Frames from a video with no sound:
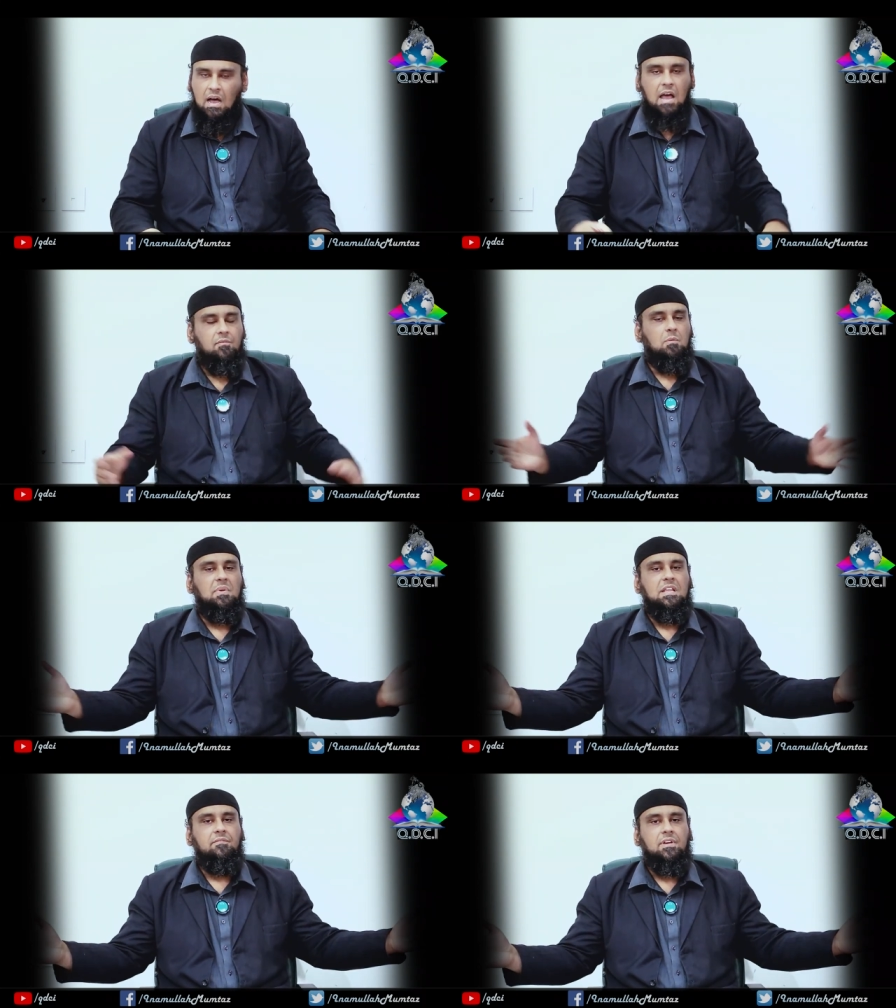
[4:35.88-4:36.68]
I will
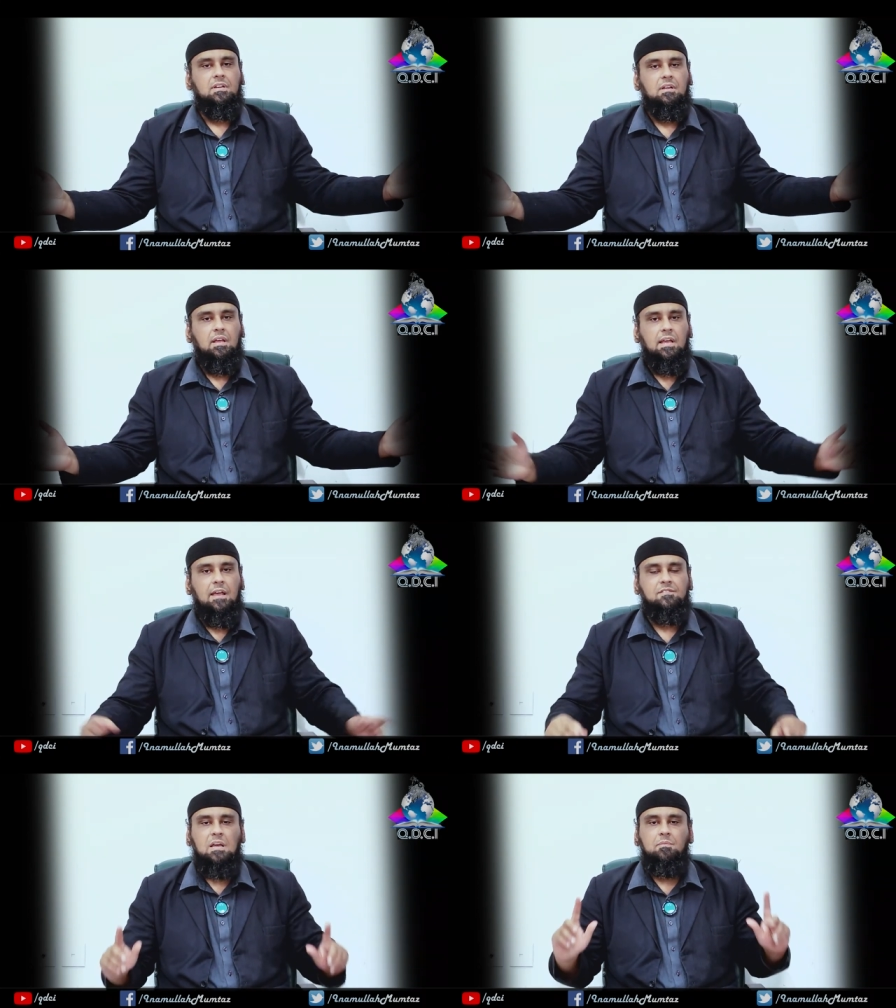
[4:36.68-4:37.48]
believe it.
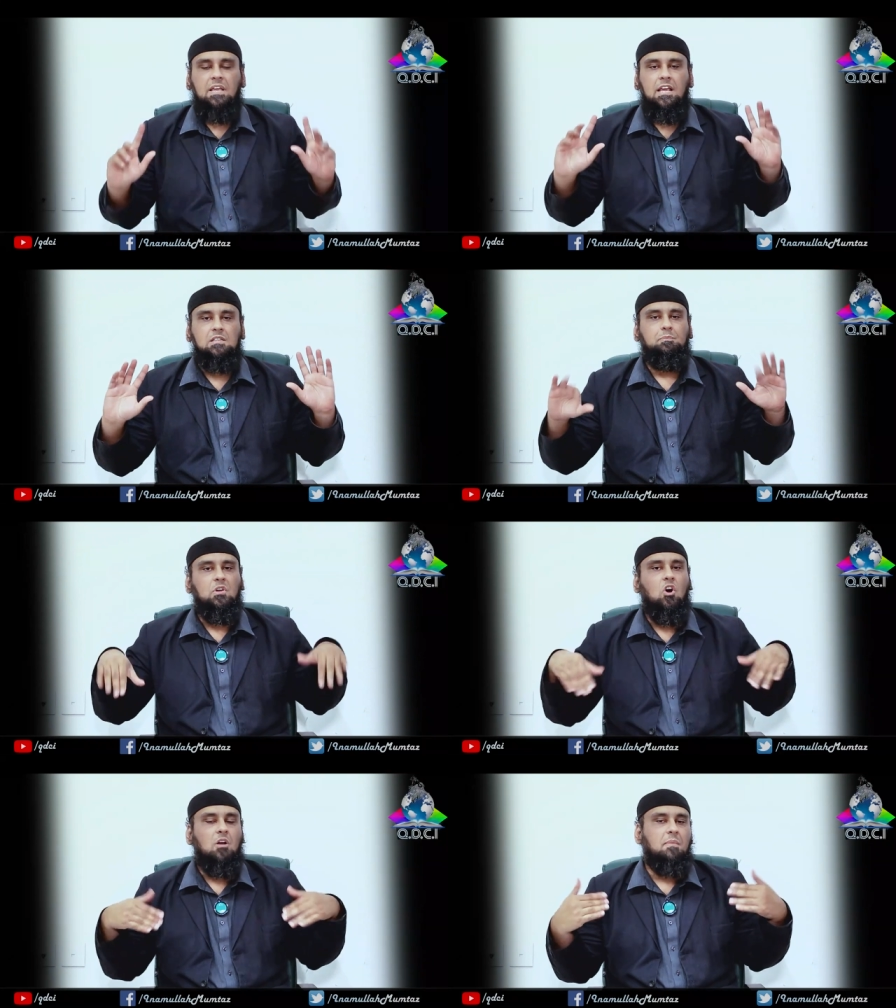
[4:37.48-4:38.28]
If something is
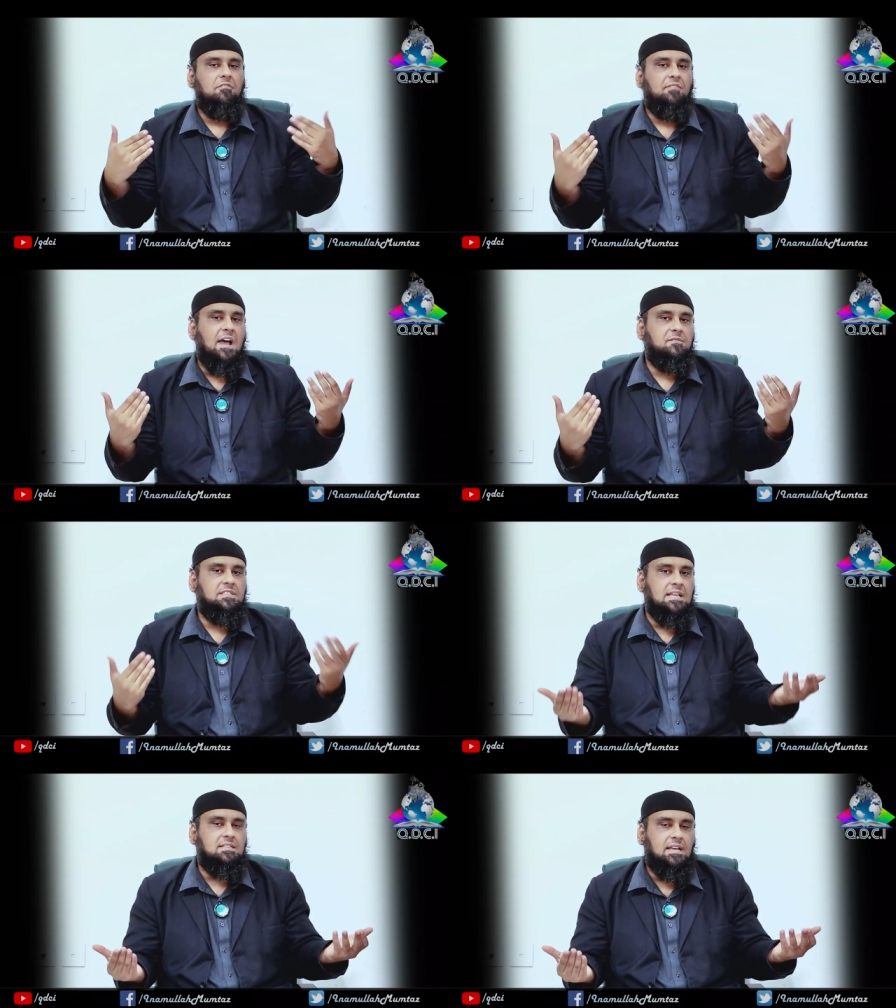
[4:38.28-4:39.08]
beyond my five
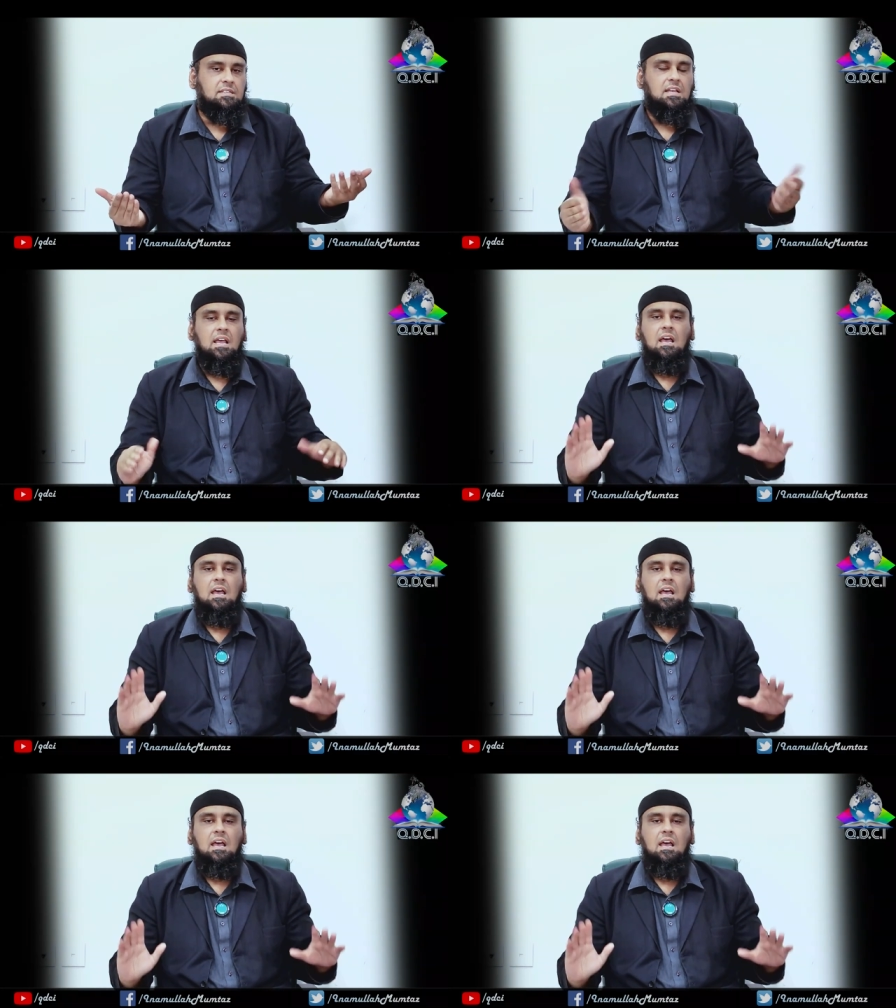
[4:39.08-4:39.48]
senses,